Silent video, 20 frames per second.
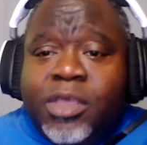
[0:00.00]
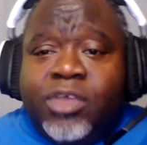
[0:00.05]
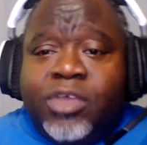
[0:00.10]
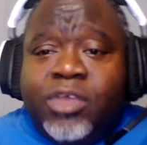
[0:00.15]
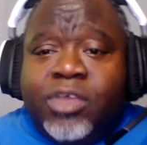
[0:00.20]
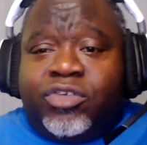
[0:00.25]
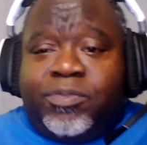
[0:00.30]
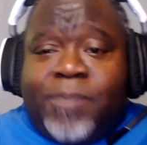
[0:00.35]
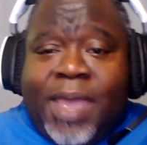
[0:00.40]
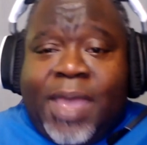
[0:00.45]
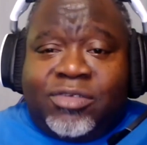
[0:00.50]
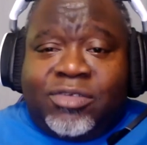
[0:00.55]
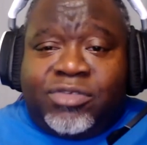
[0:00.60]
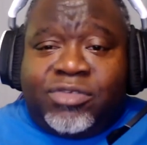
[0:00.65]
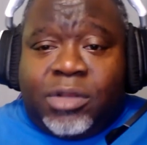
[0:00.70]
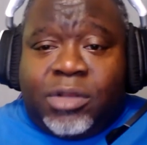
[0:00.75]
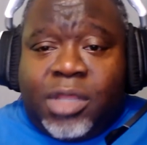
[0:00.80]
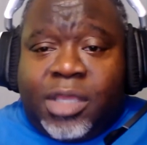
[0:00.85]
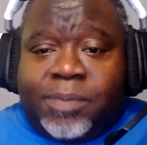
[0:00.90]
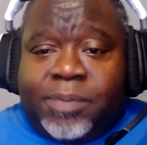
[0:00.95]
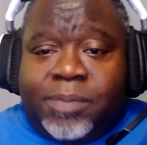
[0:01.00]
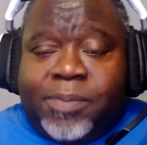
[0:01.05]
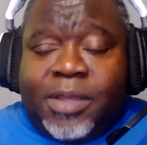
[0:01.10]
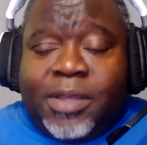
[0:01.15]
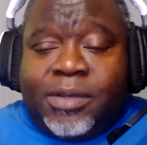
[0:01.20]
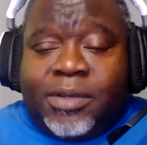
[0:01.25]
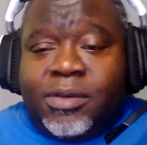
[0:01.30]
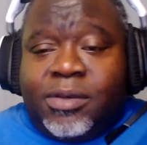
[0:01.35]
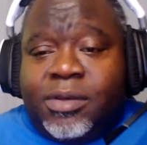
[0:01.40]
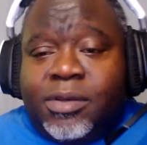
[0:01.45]
Smash the like
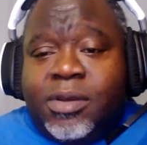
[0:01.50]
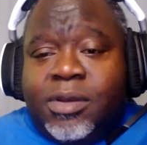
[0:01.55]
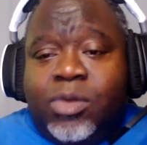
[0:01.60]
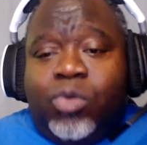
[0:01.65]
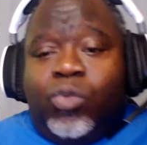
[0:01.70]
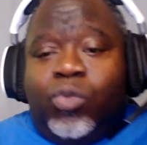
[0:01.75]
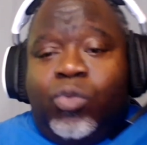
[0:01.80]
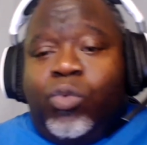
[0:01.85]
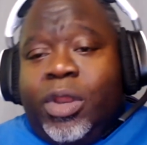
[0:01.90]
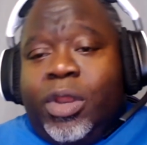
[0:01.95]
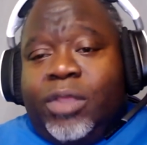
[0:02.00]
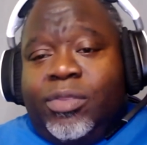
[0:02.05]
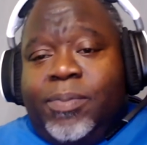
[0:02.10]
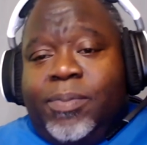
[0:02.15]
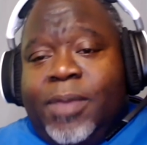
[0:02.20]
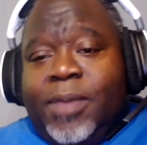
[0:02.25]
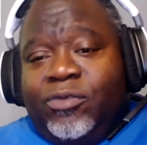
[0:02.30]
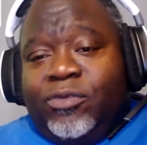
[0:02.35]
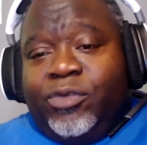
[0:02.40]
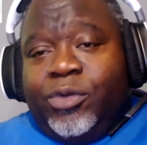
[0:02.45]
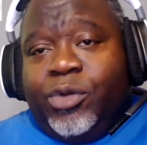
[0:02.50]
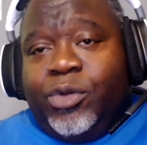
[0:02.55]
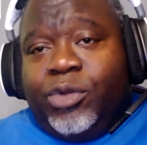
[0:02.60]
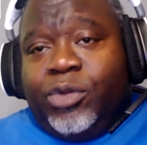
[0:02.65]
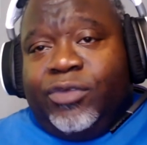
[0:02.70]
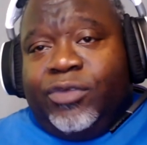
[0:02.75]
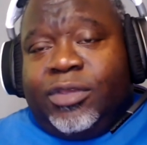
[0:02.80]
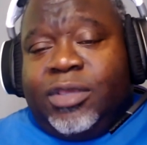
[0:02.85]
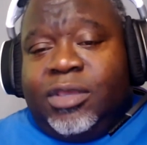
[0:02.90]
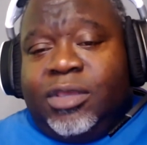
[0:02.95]
button, ring the bell for
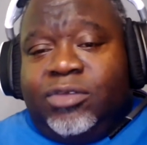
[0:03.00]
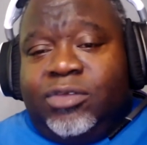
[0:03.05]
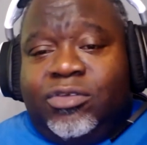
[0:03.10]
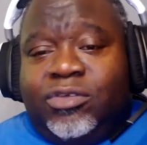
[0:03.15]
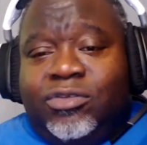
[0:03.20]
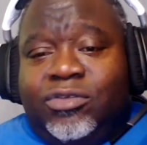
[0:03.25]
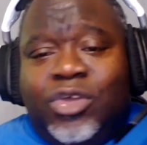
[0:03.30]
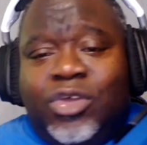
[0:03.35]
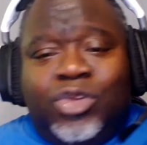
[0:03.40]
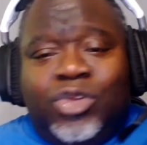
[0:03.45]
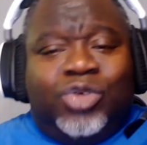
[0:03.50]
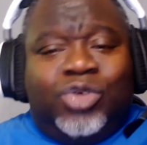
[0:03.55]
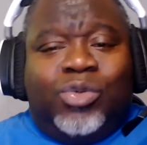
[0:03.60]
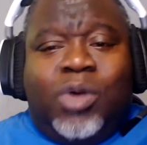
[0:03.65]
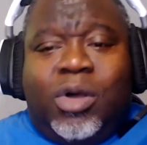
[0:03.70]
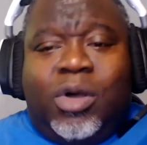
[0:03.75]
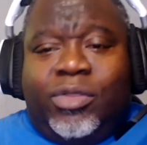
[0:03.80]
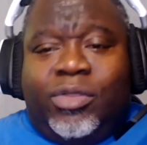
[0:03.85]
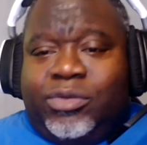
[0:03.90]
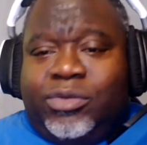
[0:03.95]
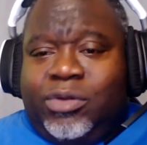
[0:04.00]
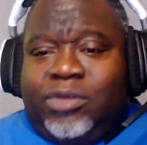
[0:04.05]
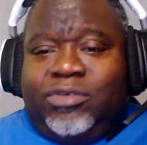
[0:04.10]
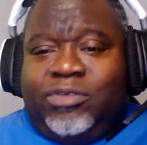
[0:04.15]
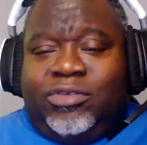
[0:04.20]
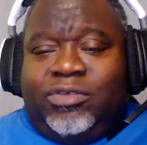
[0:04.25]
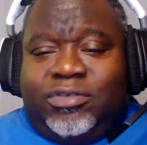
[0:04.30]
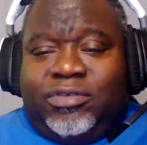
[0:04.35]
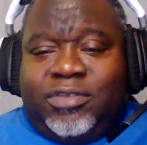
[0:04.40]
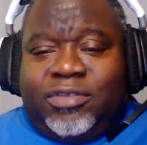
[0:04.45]
notifications, do all the
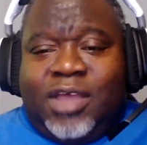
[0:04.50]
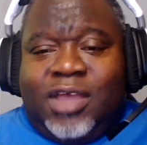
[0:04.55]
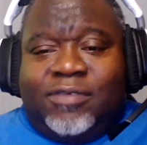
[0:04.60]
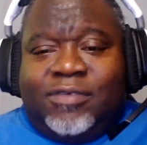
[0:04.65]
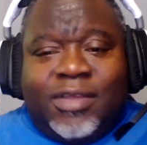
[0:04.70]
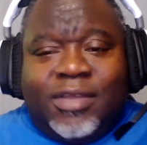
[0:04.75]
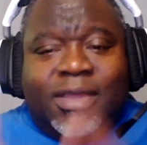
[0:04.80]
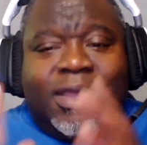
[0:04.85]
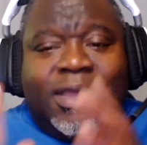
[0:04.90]
crazy stuff,